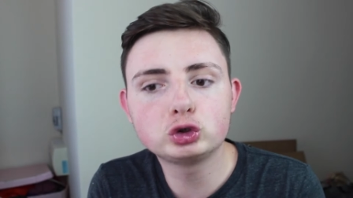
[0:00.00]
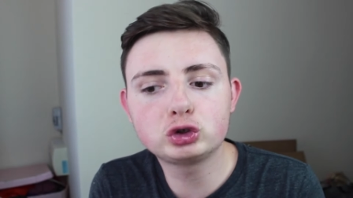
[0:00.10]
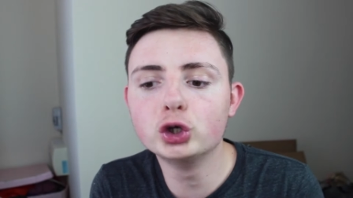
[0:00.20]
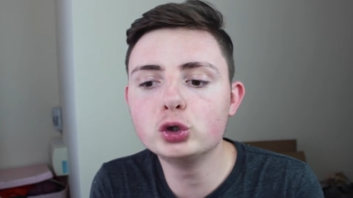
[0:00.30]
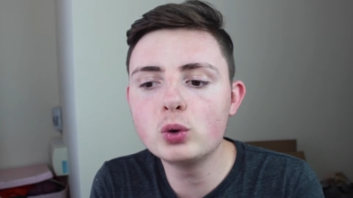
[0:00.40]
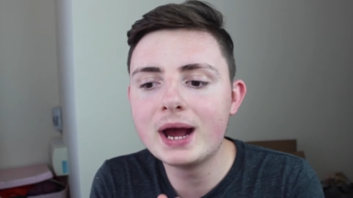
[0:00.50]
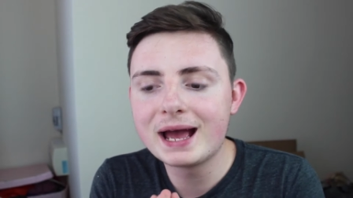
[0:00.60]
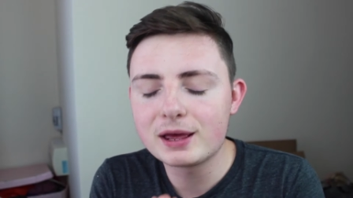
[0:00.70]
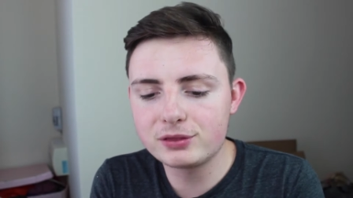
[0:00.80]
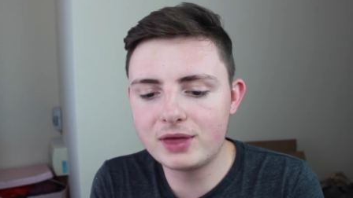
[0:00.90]
to
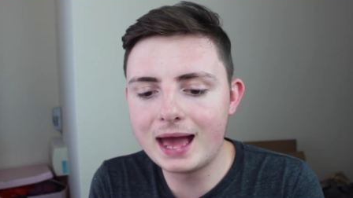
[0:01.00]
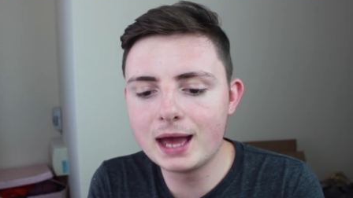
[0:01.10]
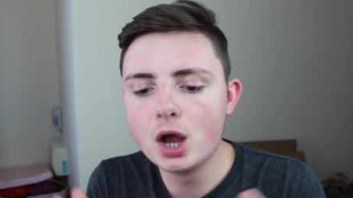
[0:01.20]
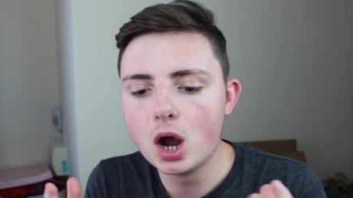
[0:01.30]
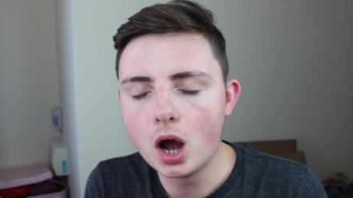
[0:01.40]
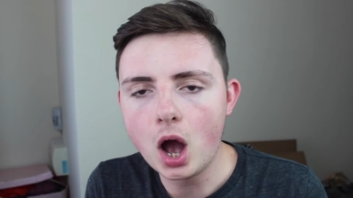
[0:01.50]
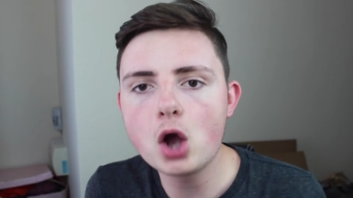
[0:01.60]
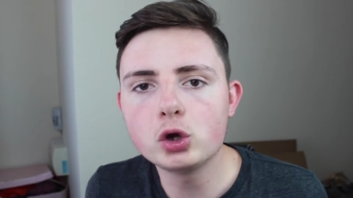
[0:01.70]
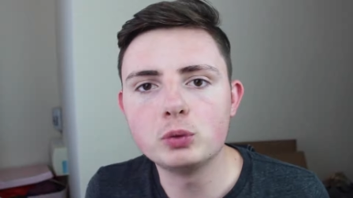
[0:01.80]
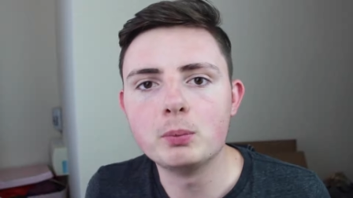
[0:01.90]
their
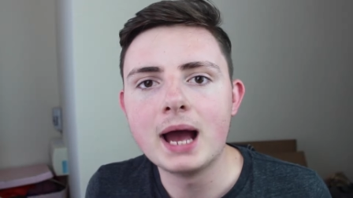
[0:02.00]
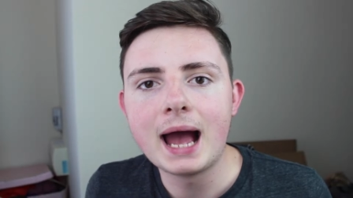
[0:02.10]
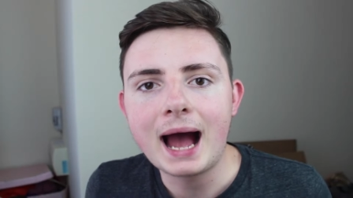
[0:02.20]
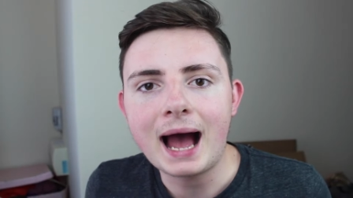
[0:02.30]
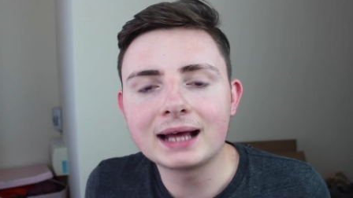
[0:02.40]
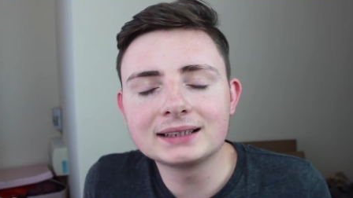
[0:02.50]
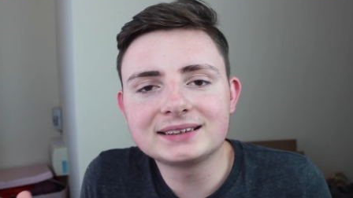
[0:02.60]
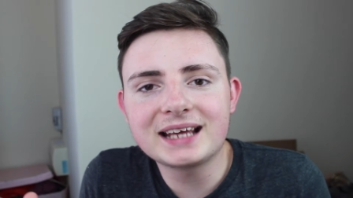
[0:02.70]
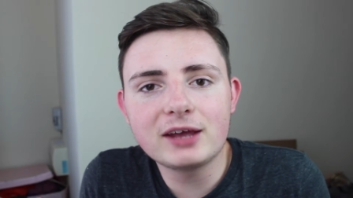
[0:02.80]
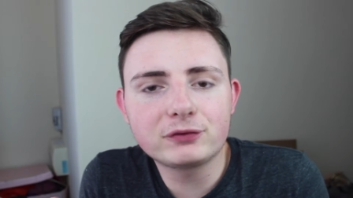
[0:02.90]
home.
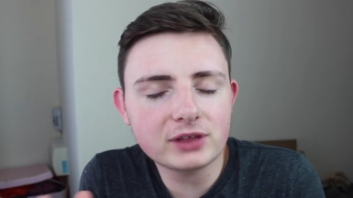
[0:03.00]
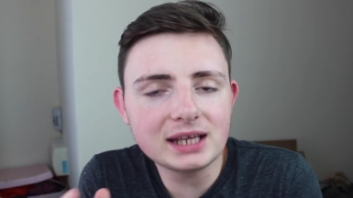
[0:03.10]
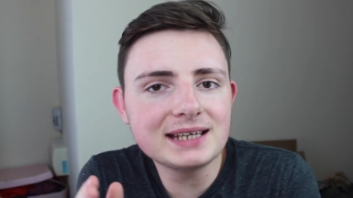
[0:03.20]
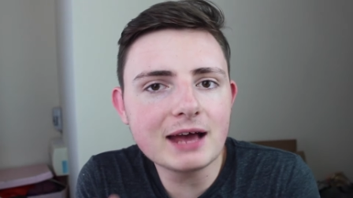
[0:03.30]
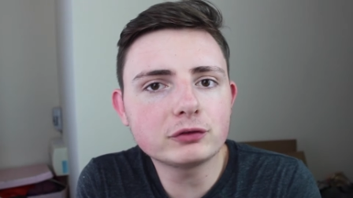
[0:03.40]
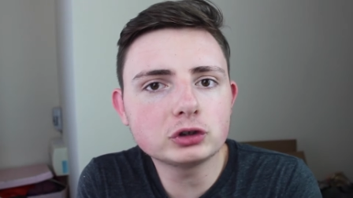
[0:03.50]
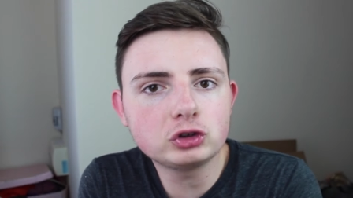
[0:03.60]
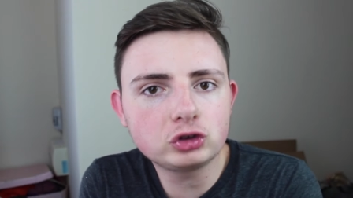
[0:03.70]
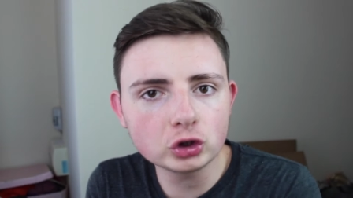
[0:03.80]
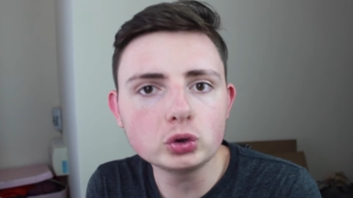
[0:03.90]
And if they never
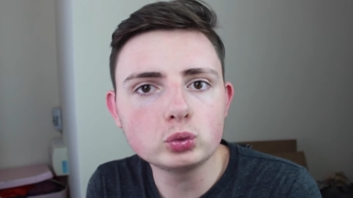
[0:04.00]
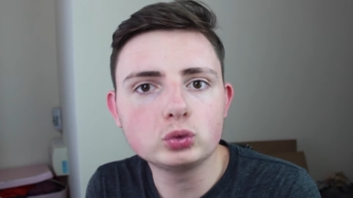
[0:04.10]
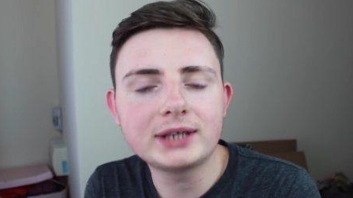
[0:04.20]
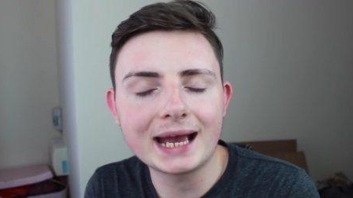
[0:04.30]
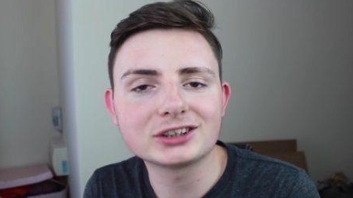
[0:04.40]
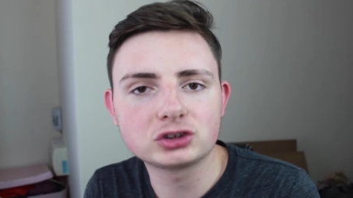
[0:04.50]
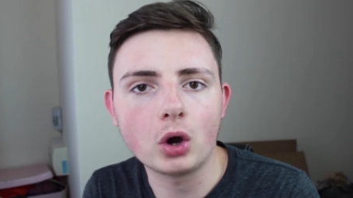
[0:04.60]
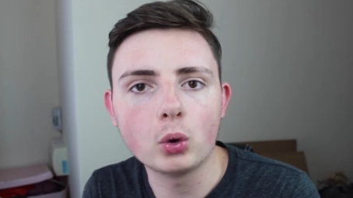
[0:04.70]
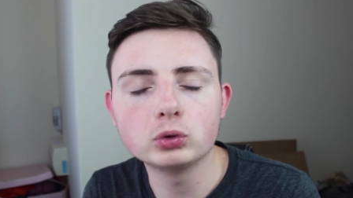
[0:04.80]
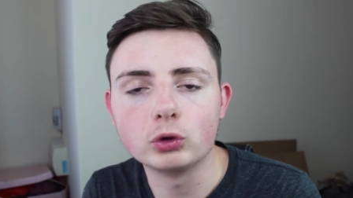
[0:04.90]
do get
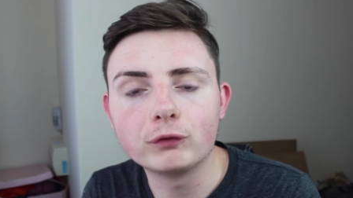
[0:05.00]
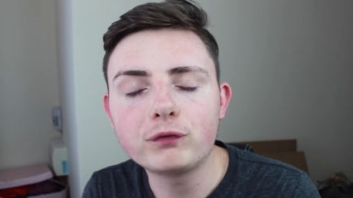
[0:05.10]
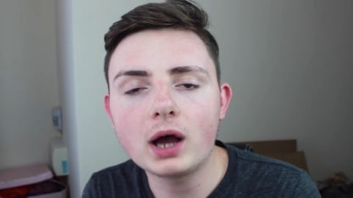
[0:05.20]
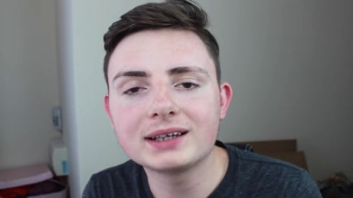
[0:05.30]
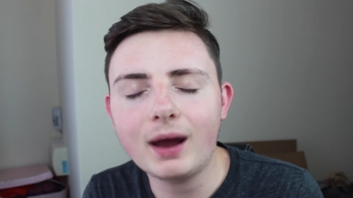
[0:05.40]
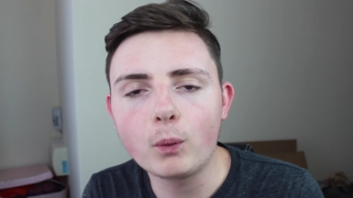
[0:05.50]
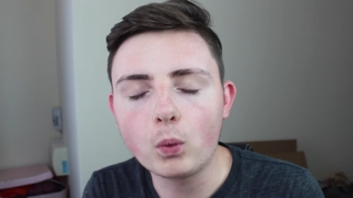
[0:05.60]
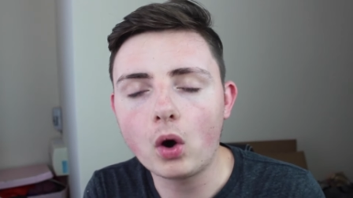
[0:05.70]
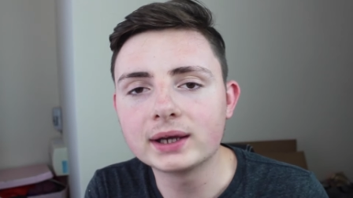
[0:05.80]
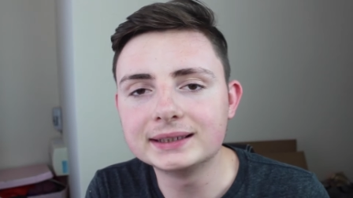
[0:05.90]
told or find out
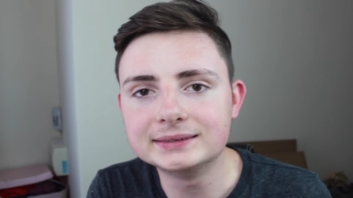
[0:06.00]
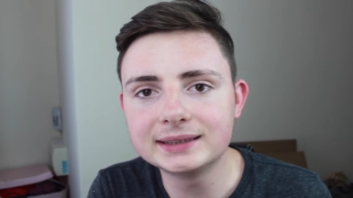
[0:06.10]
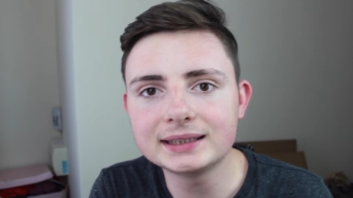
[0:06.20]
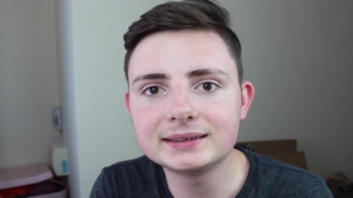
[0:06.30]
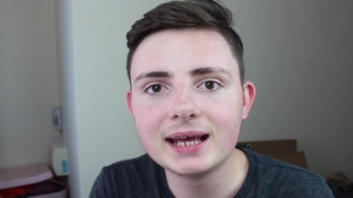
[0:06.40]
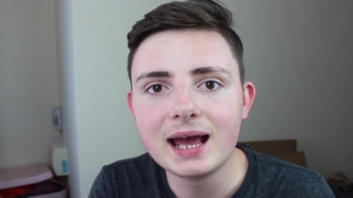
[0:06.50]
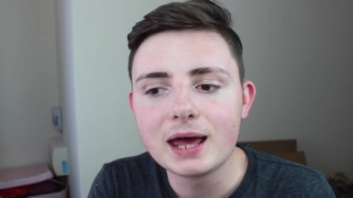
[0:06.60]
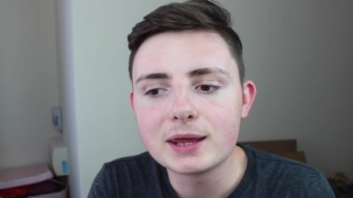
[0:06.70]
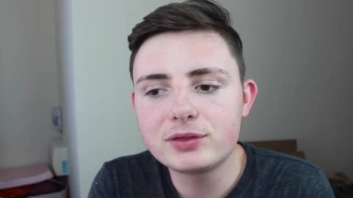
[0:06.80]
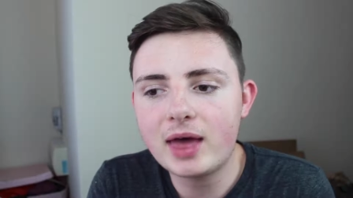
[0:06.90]
what he did,
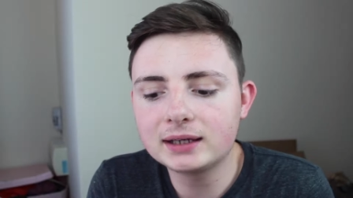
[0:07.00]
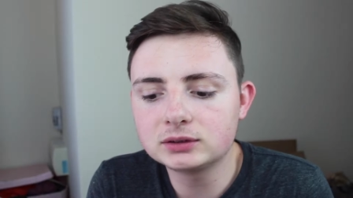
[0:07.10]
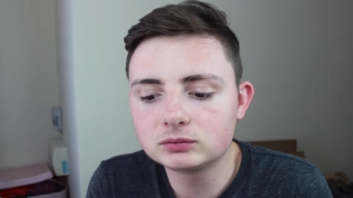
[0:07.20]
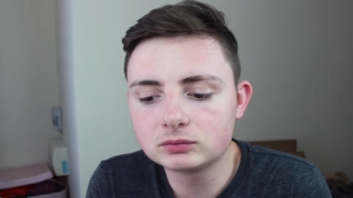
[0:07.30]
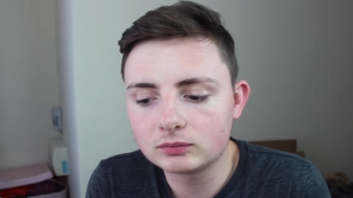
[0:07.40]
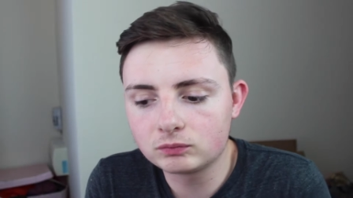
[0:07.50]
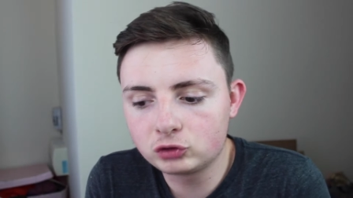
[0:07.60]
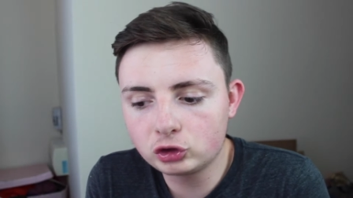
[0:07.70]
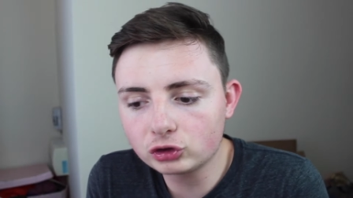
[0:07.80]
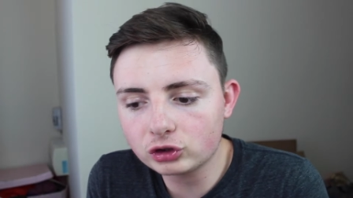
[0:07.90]
then
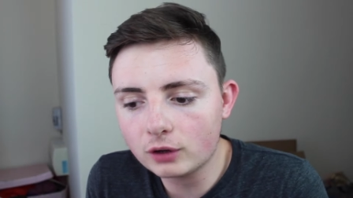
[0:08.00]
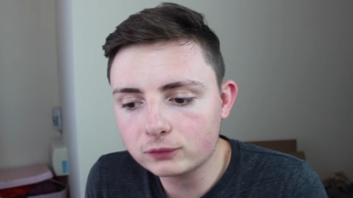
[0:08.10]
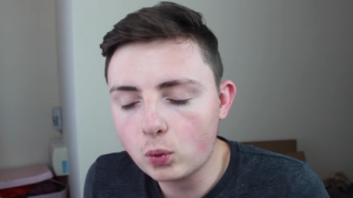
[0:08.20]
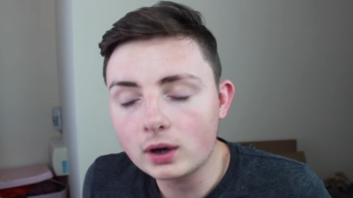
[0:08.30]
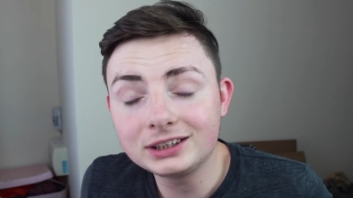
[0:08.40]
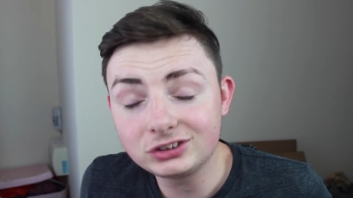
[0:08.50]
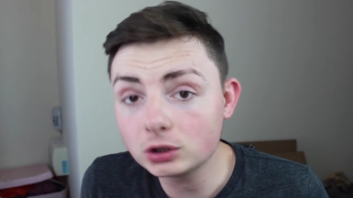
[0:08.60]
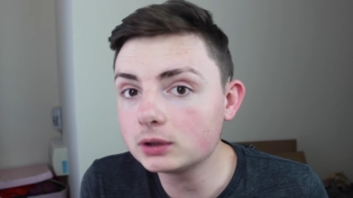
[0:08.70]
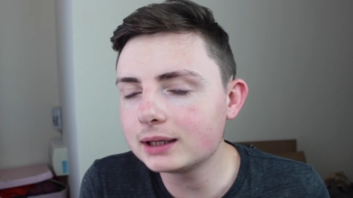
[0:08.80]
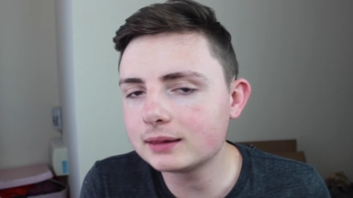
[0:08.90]
judging off what he's
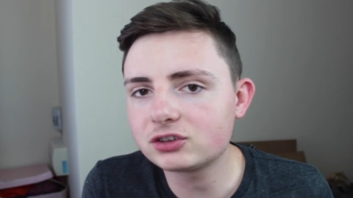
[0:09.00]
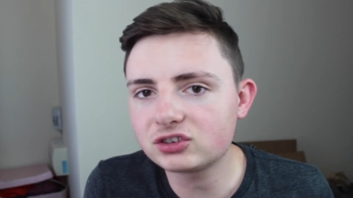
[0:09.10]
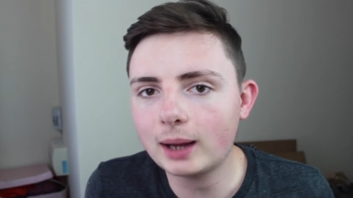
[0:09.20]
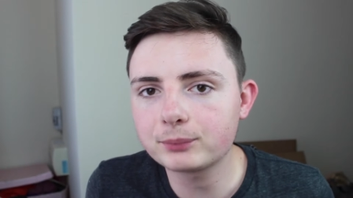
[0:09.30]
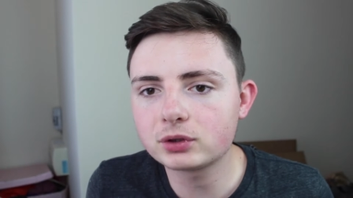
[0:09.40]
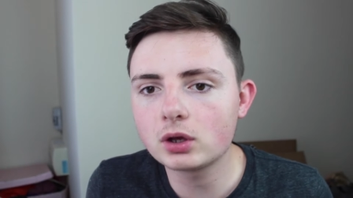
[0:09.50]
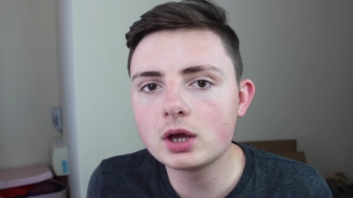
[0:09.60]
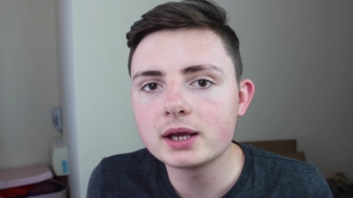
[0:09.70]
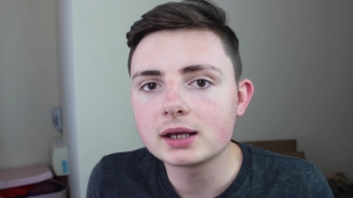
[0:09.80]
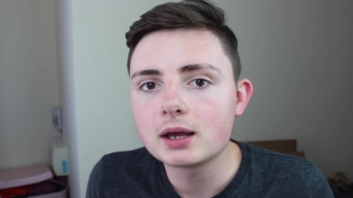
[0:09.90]
done in this chapter,